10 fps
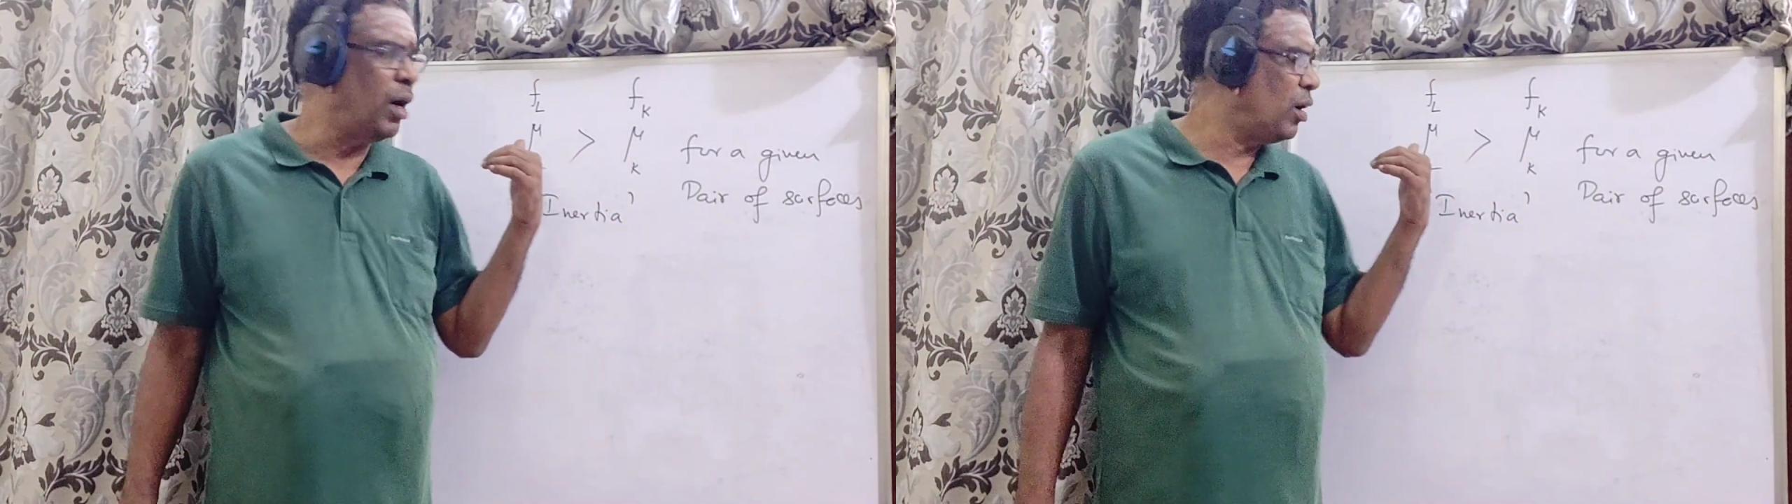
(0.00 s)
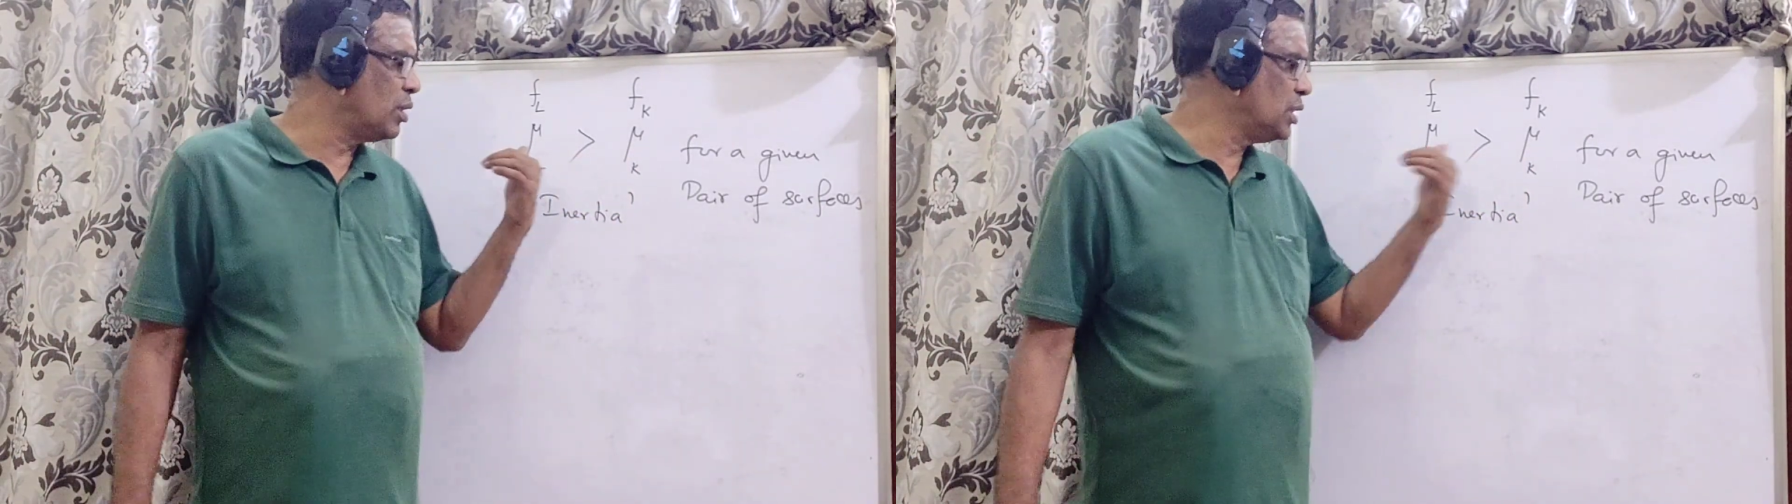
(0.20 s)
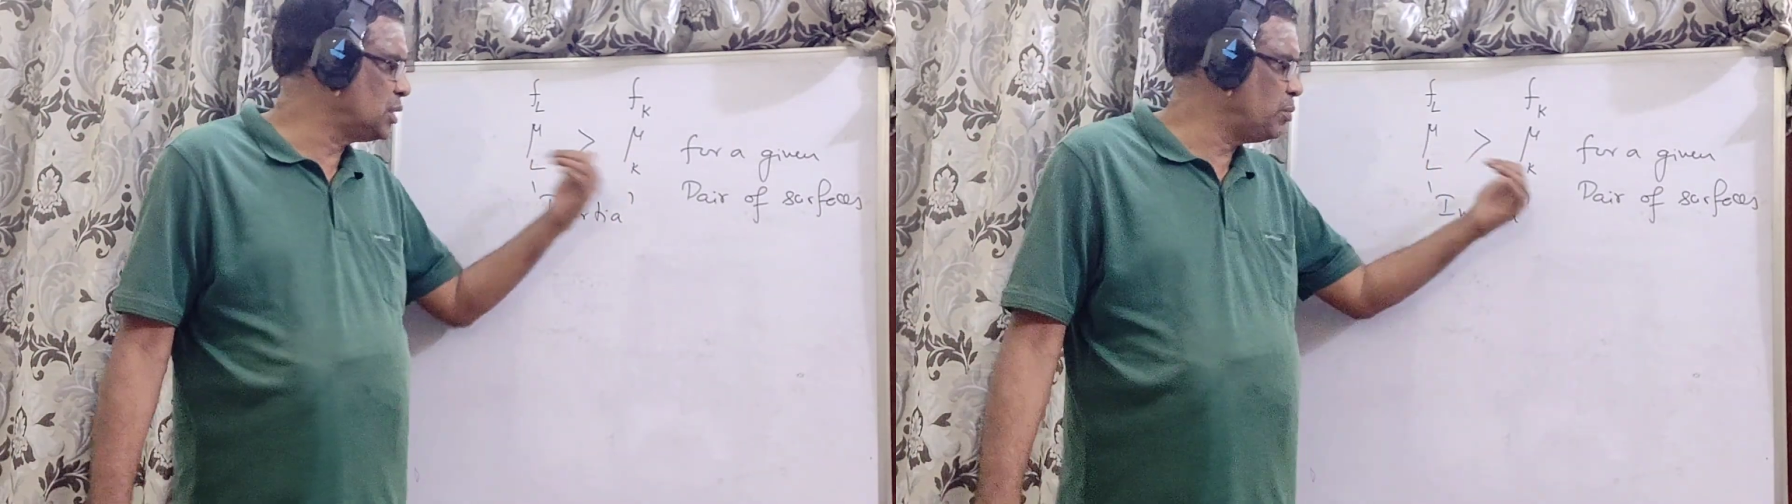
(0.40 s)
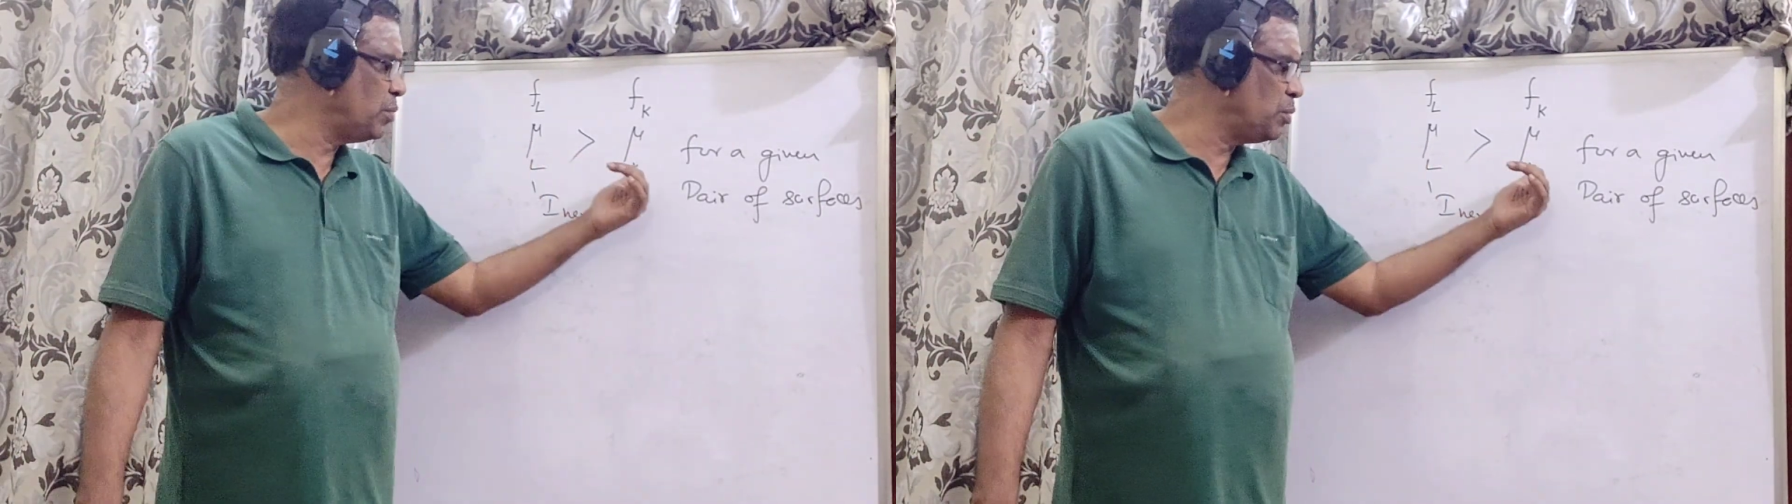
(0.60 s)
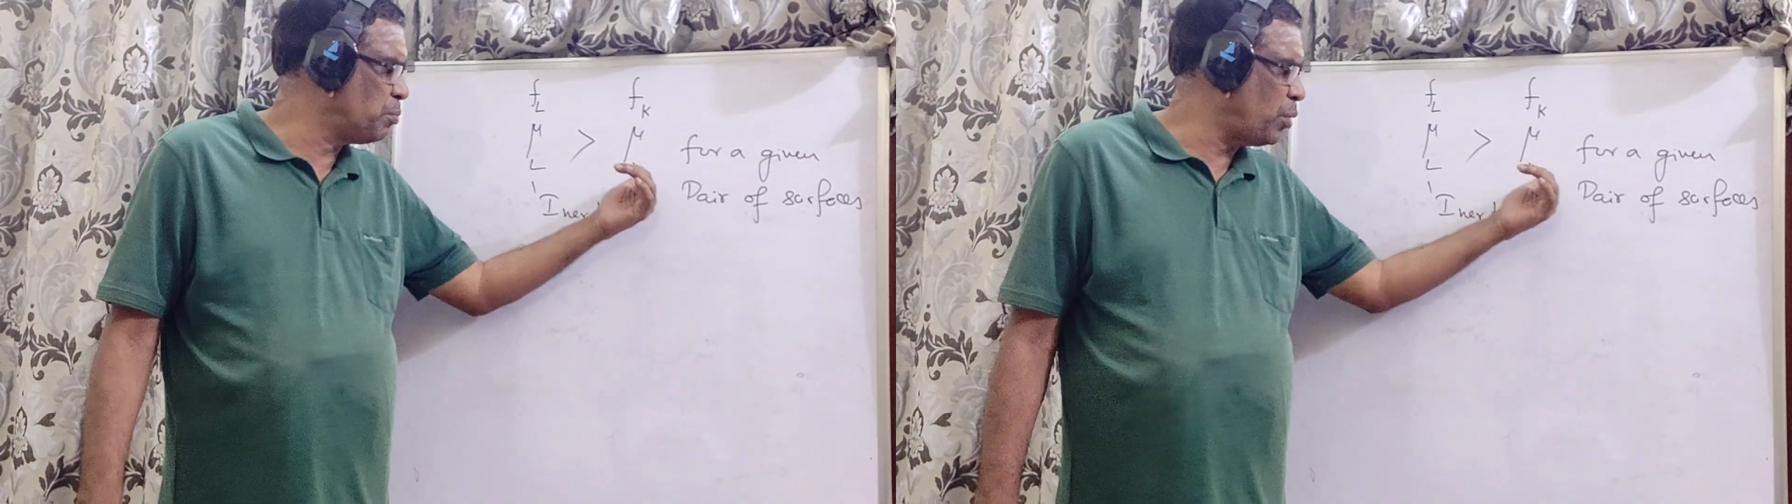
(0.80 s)
Or this
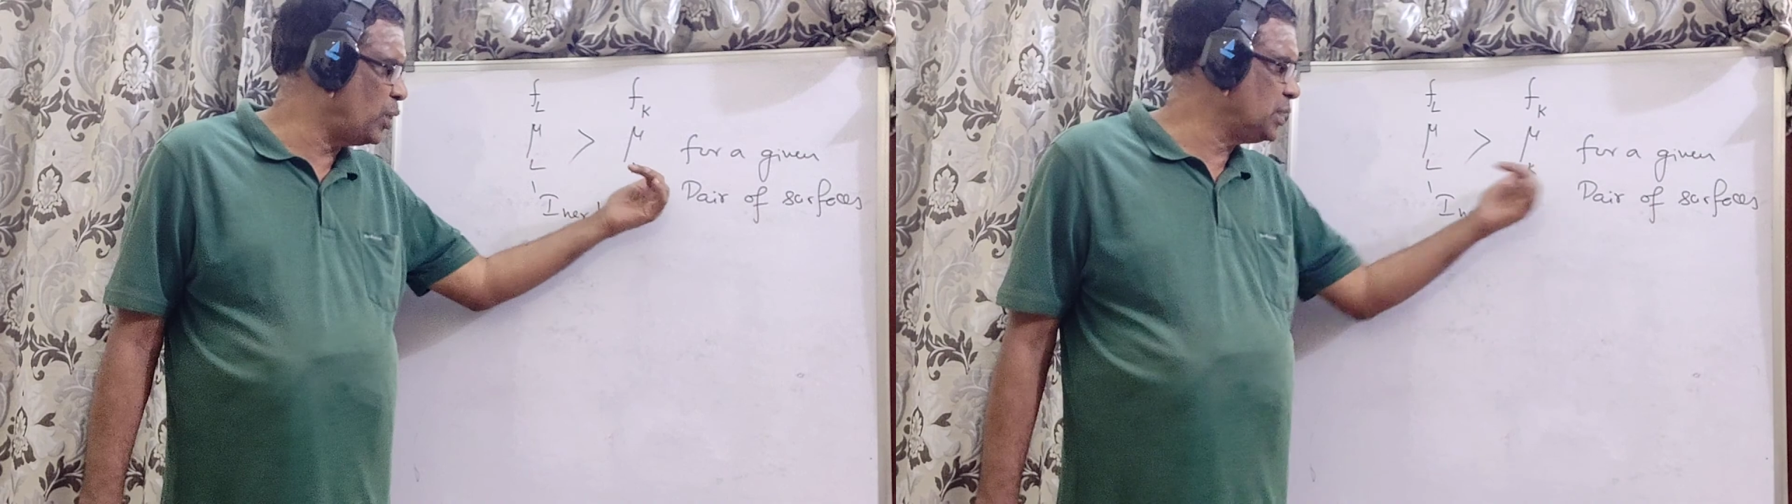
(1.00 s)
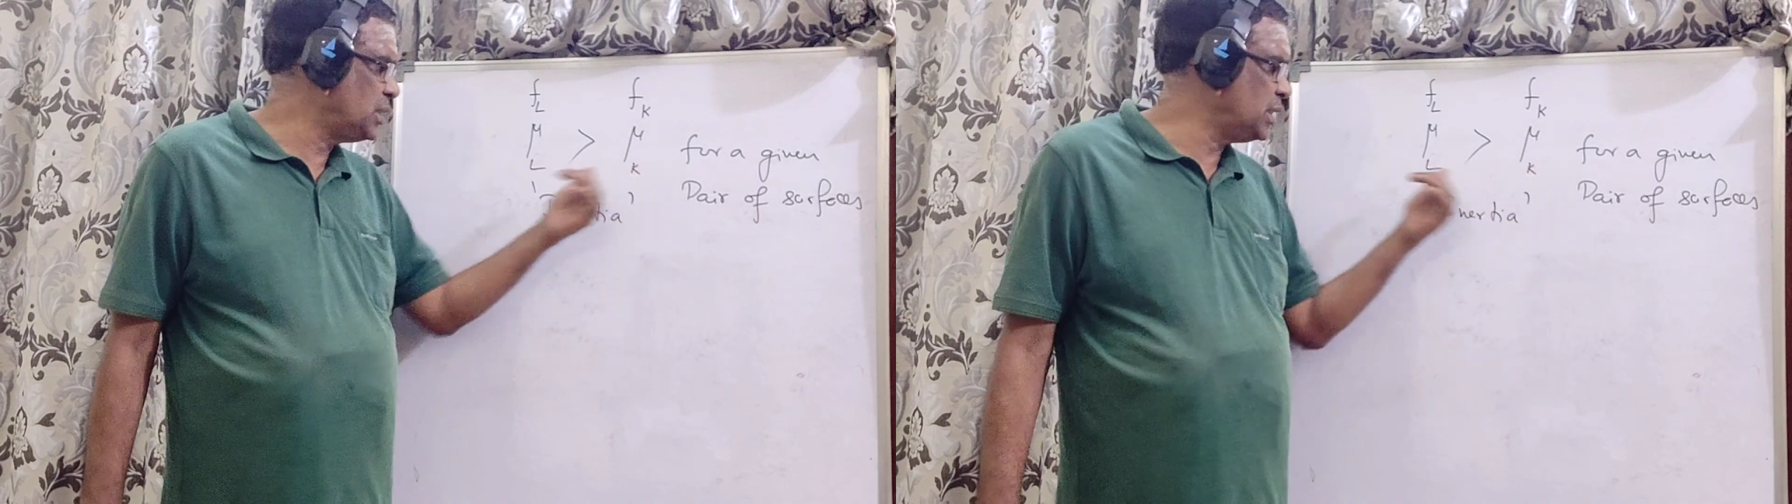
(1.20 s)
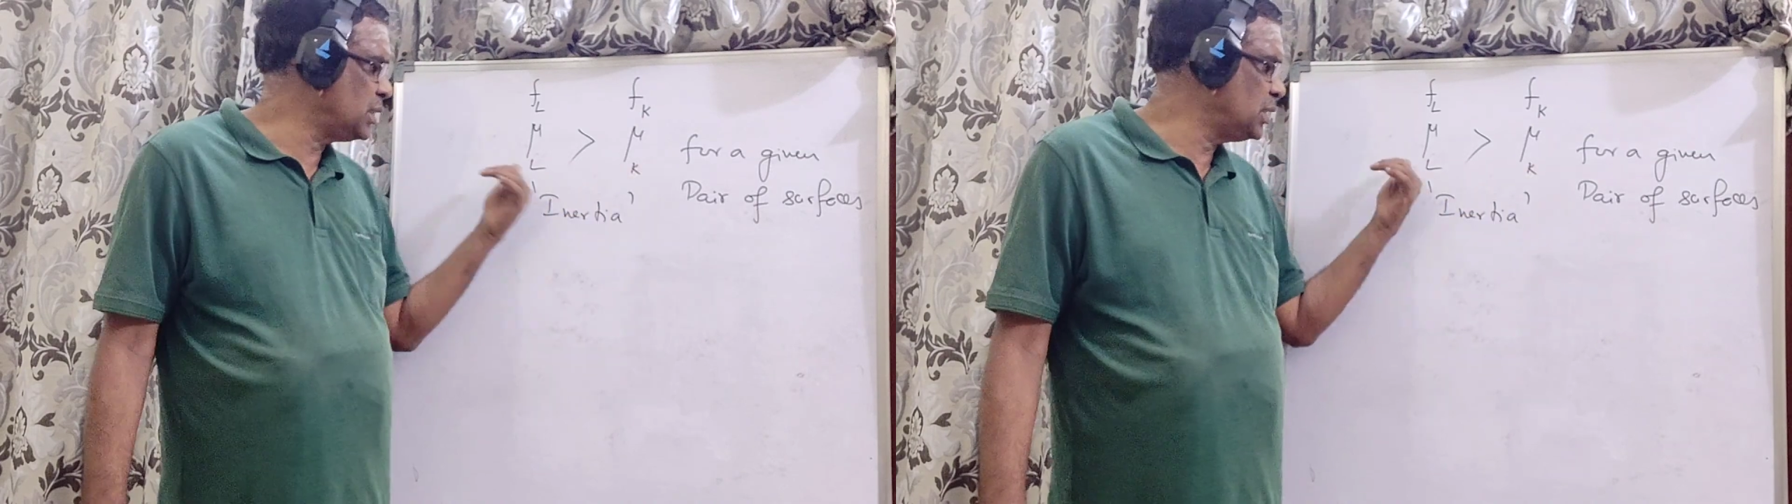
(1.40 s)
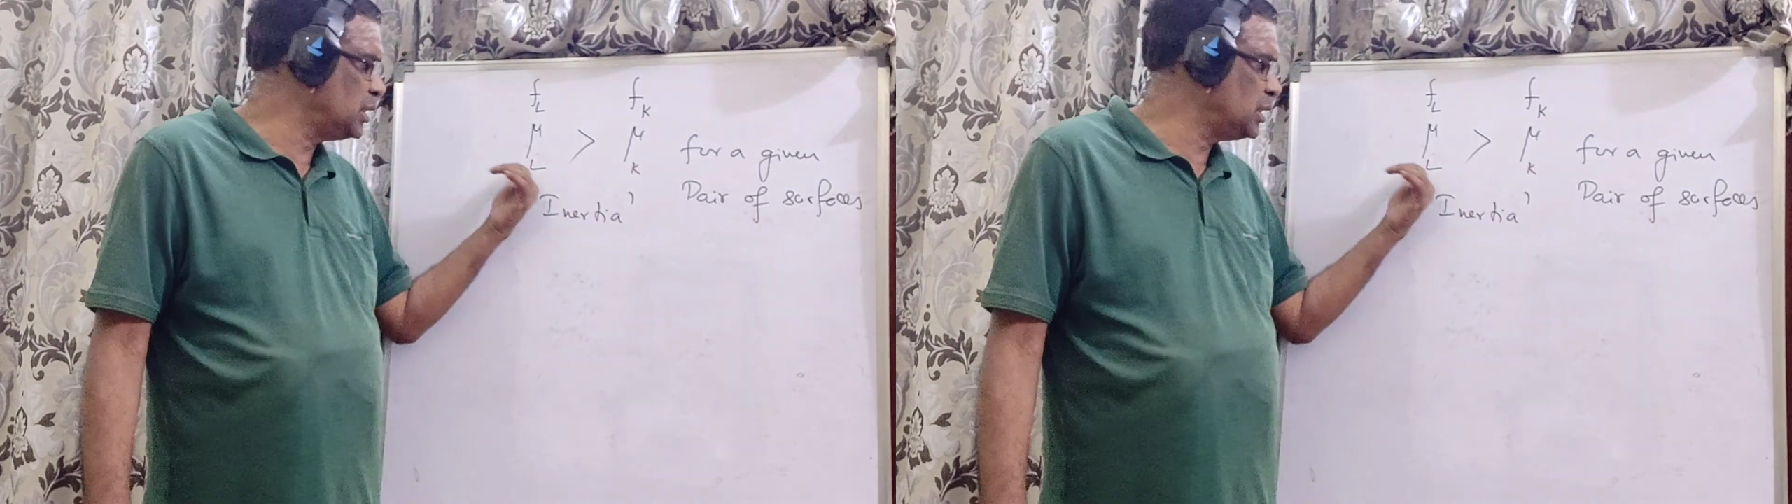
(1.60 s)
may be 0.6,